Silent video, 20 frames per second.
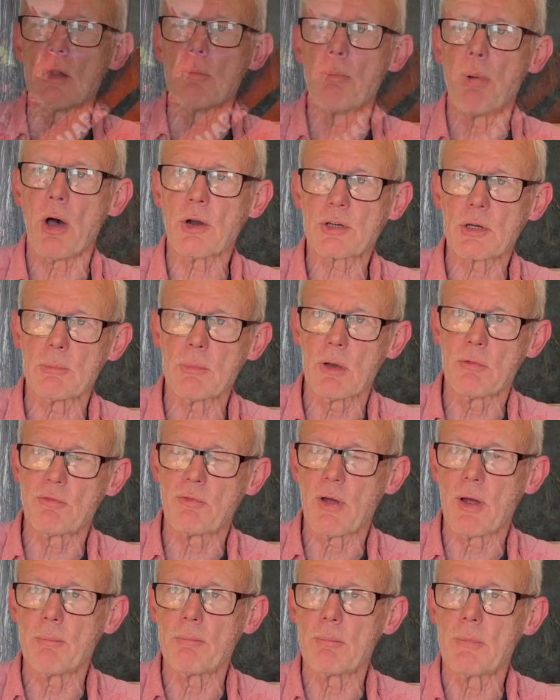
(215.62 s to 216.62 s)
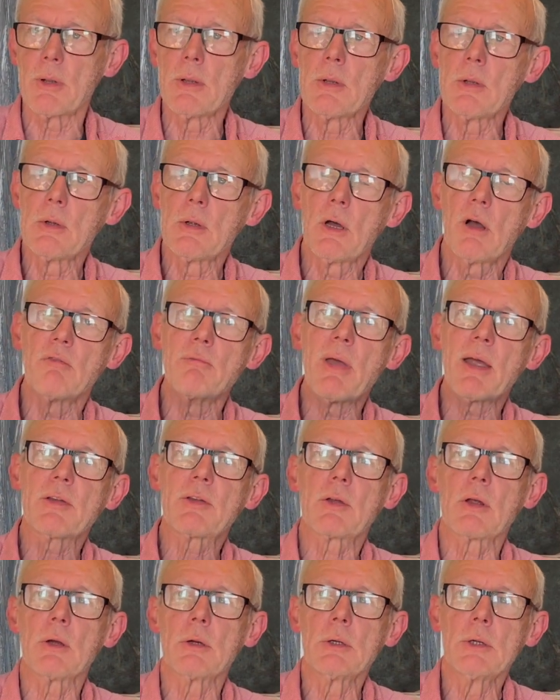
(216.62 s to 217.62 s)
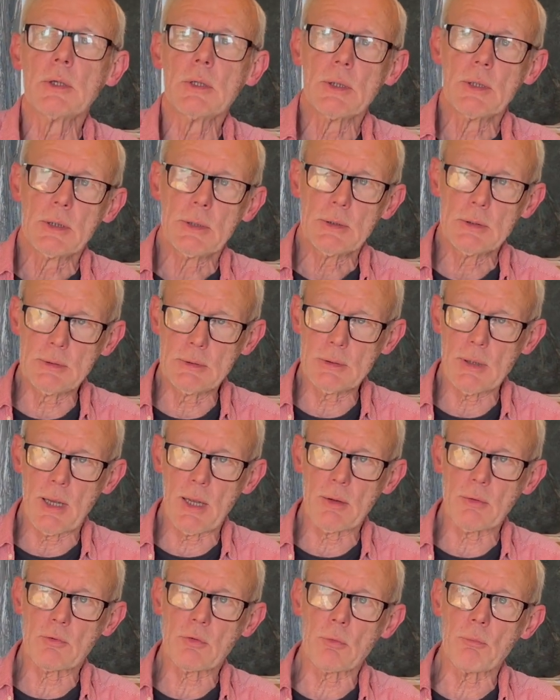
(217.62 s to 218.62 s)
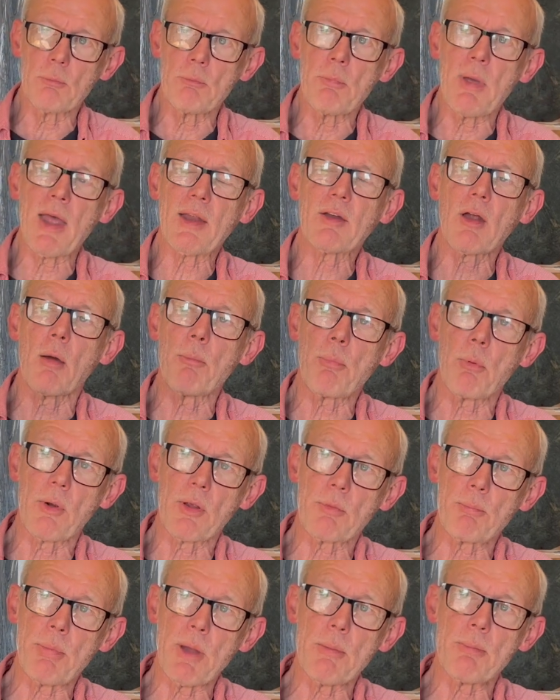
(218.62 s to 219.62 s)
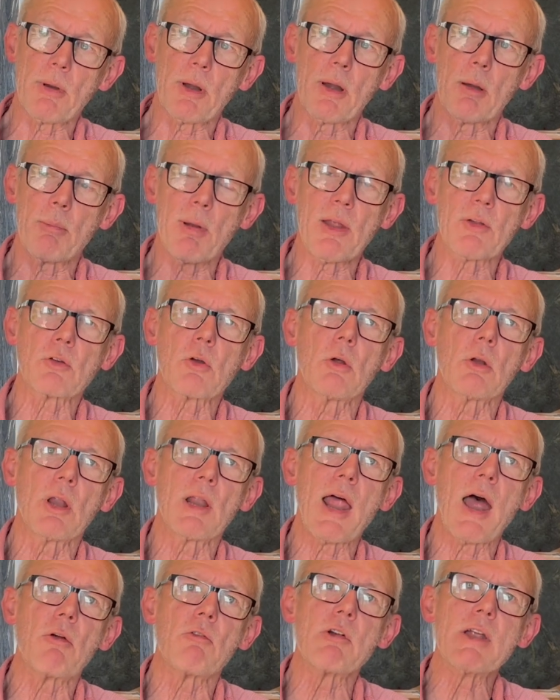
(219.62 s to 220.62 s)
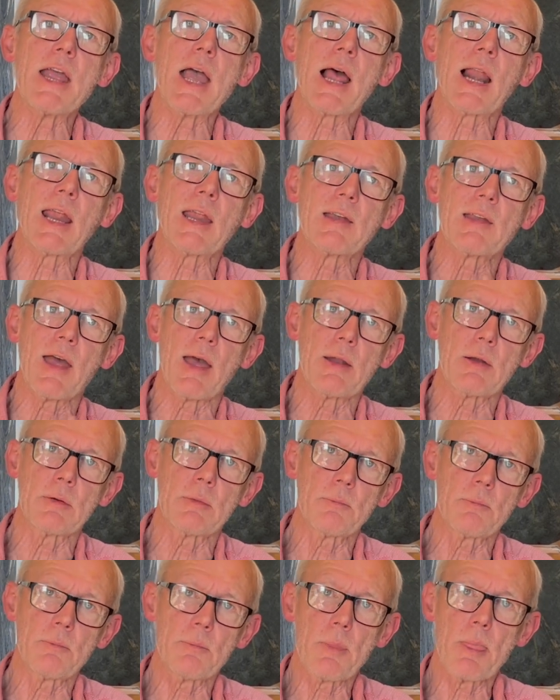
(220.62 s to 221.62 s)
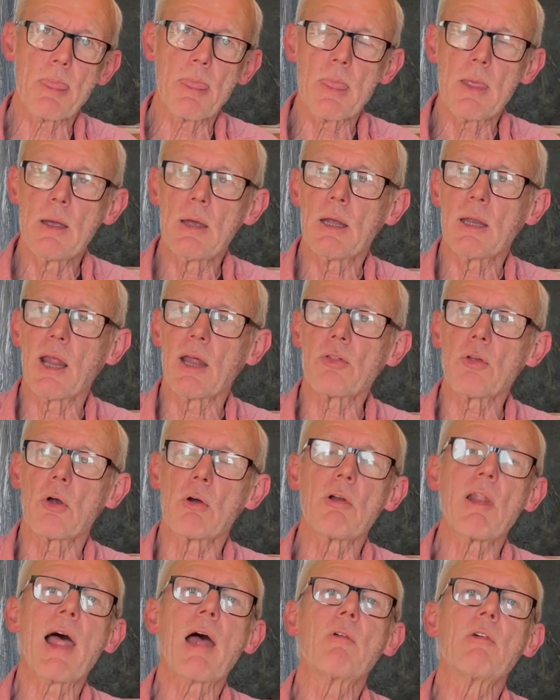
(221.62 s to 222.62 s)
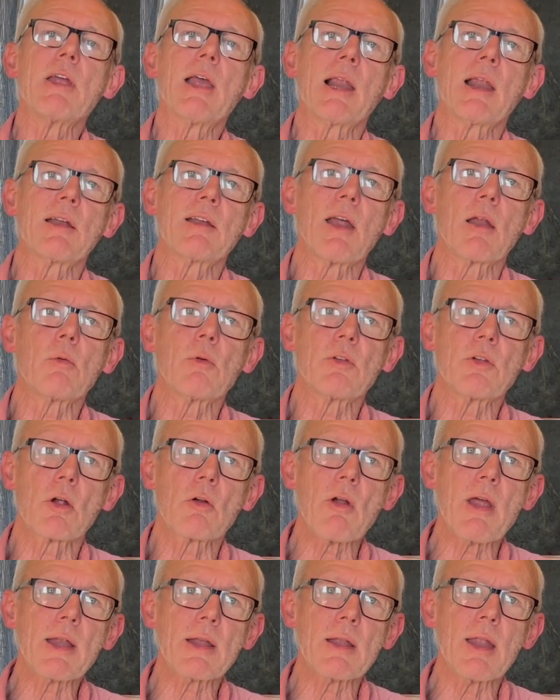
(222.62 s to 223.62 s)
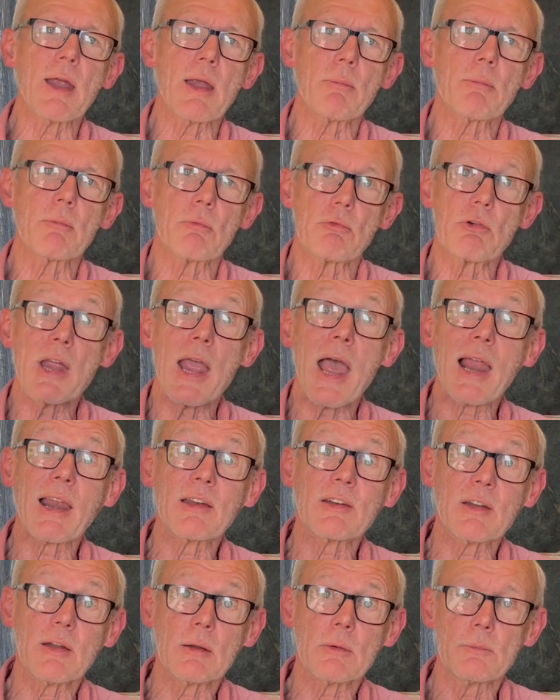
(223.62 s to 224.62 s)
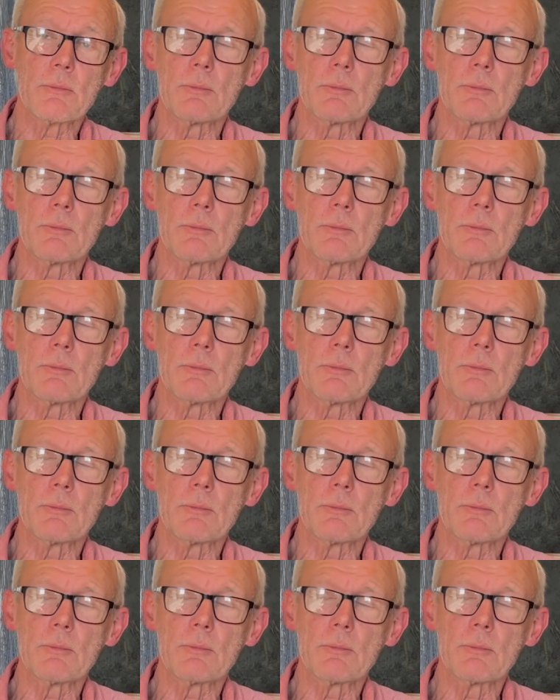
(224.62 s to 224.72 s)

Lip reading: bottom of Mexico, and met up with people in a place called La Realidad. And I thought La Realidad was a great name, reality.